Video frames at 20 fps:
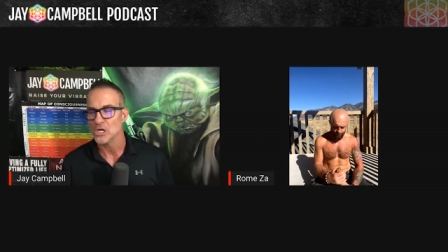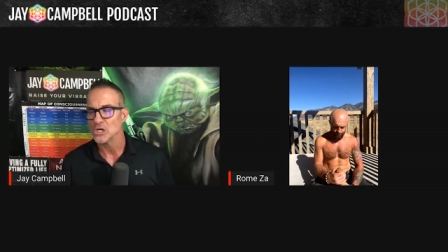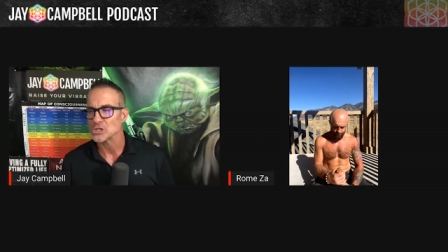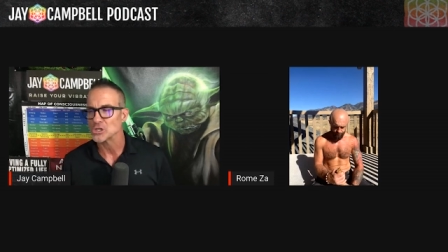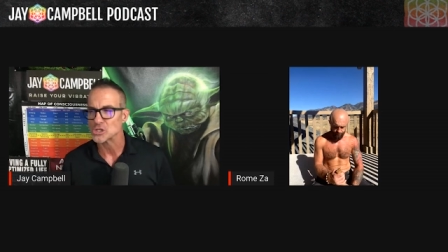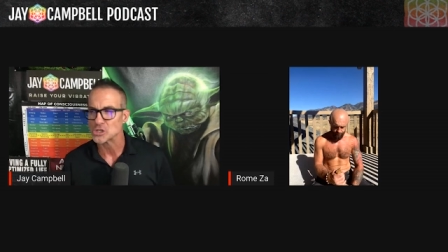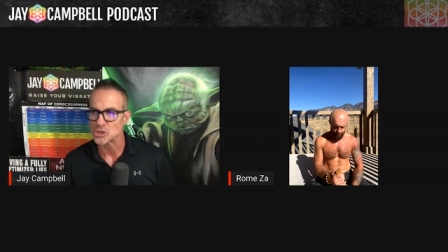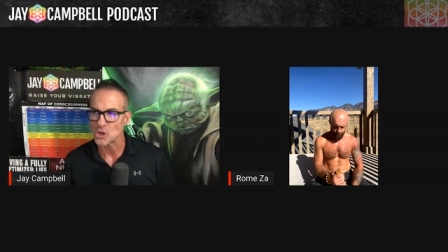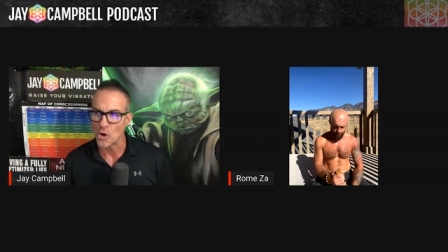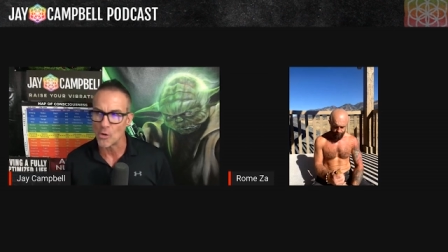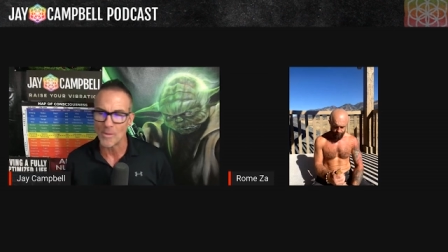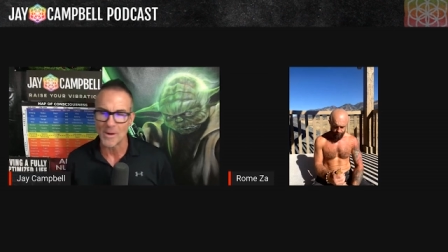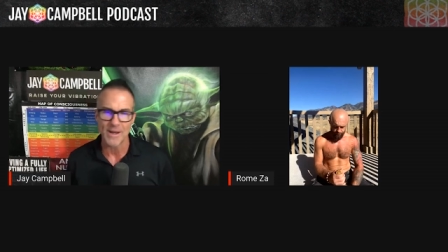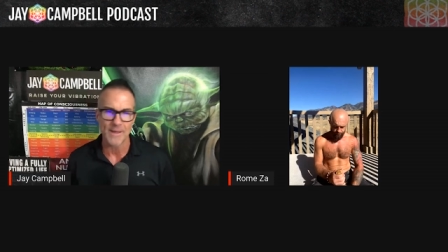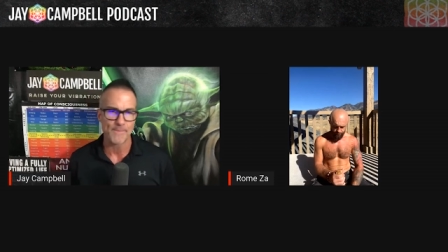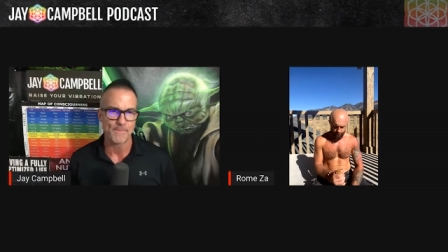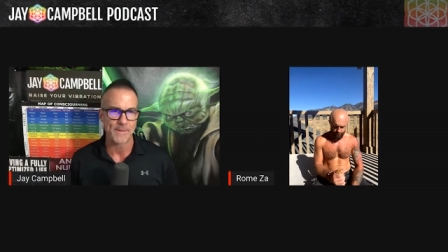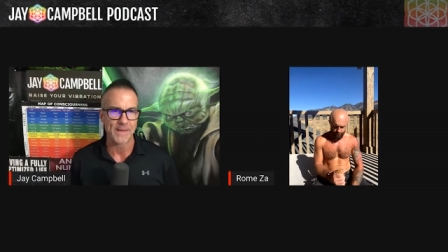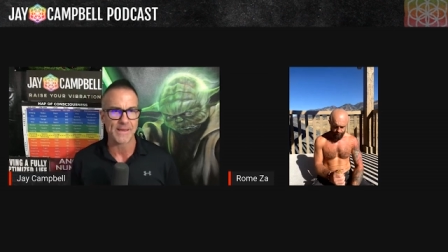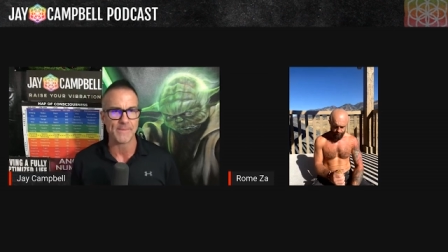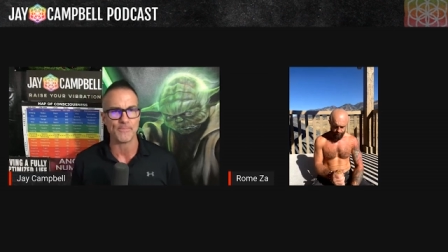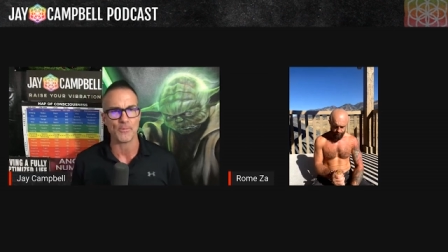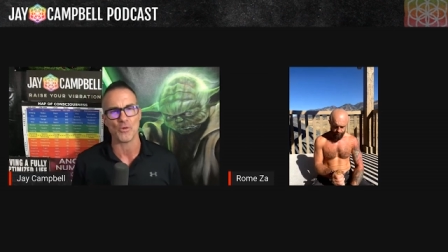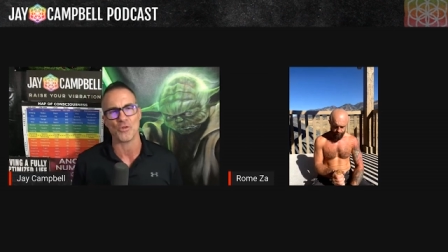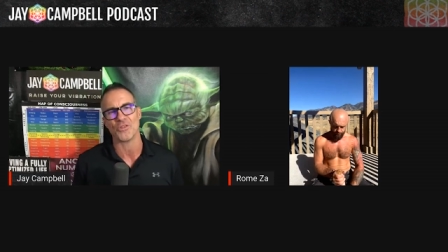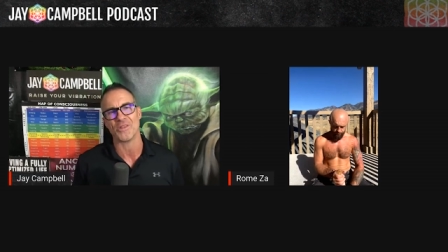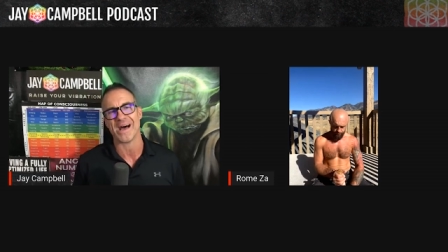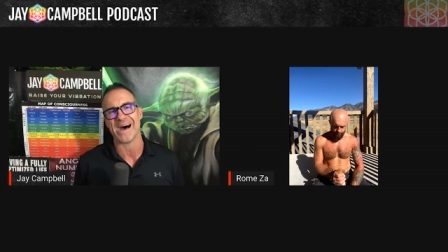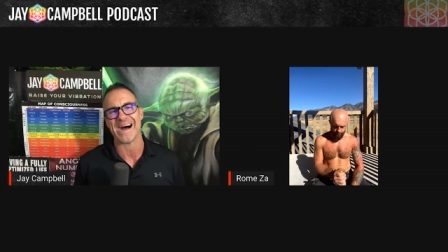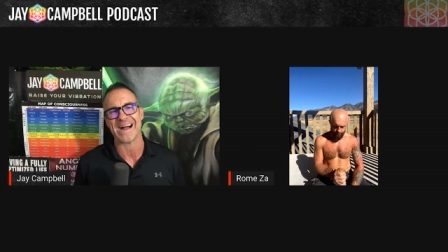so many
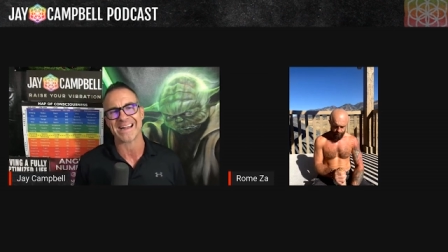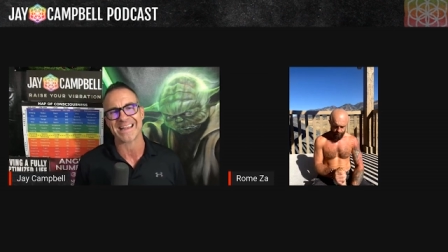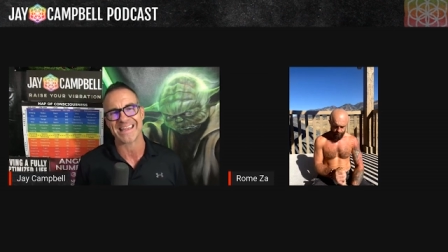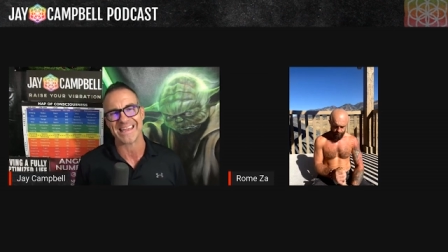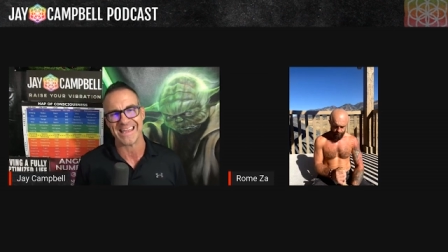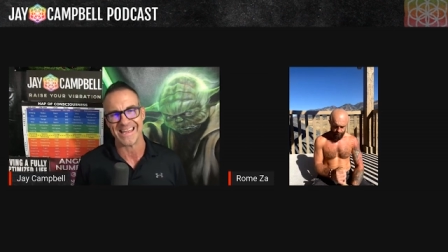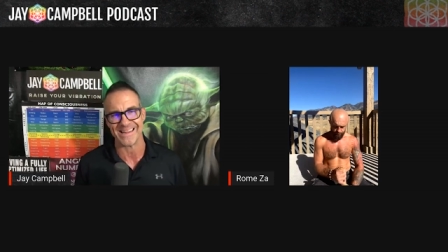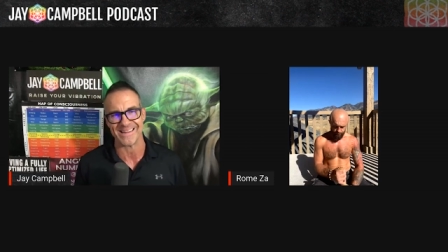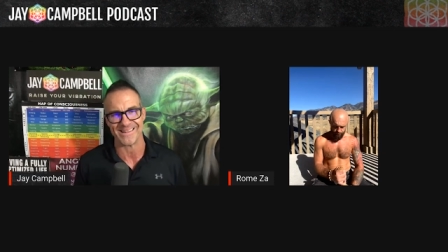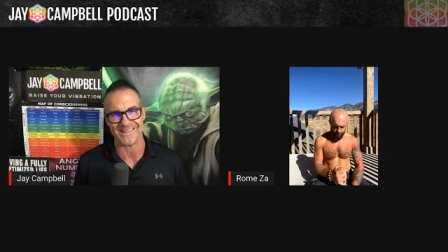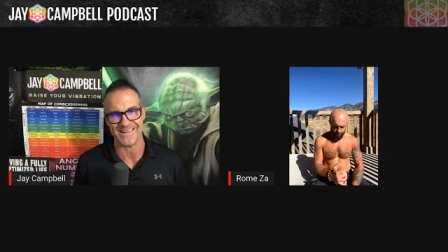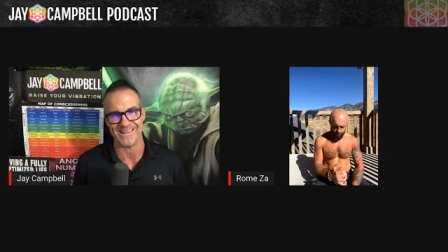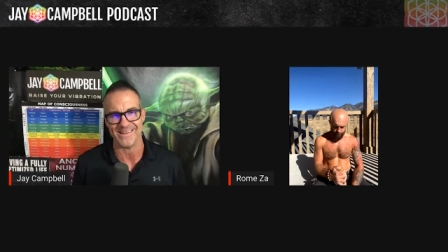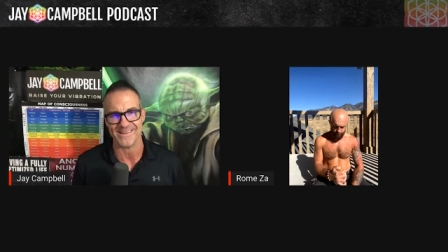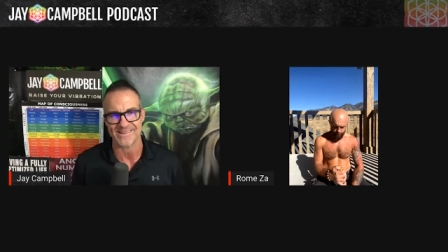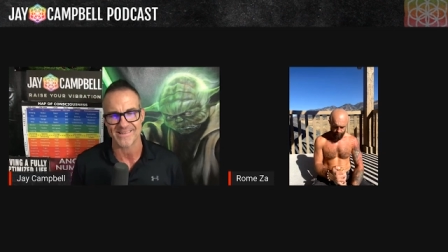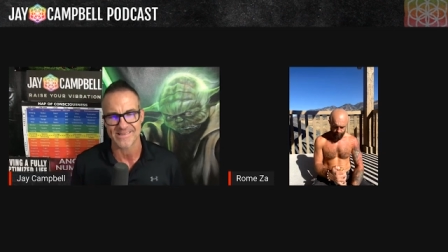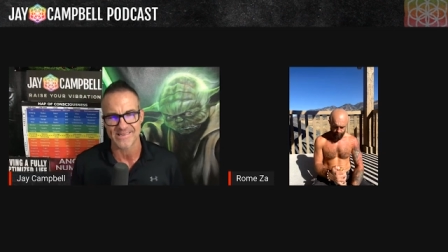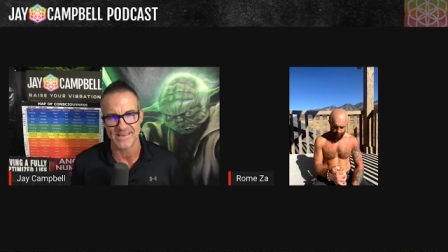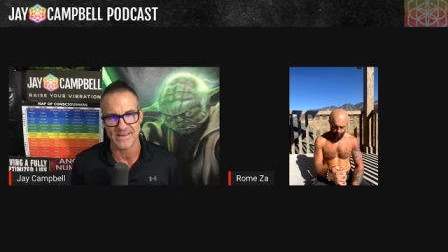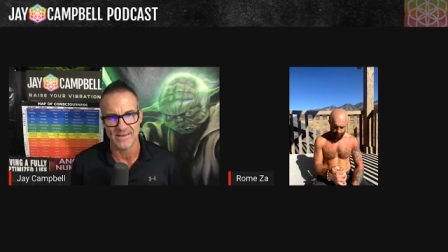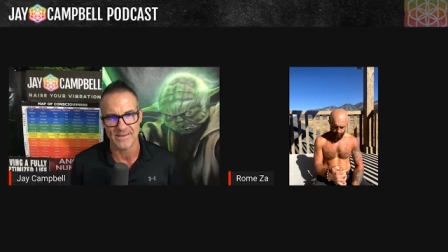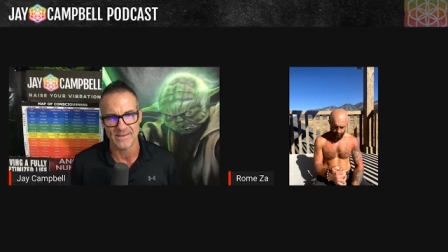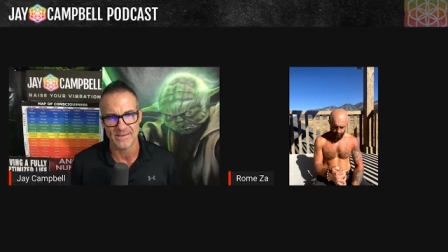people not get this.